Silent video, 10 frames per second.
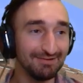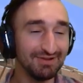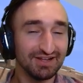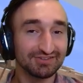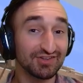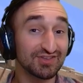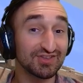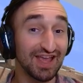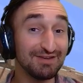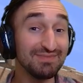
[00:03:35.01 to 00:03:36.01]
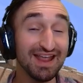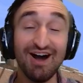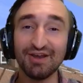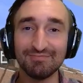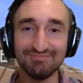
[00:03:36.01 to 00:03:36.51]
him to send me
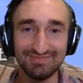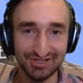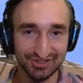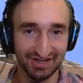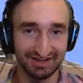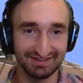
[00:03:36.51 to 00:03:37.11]
on a mission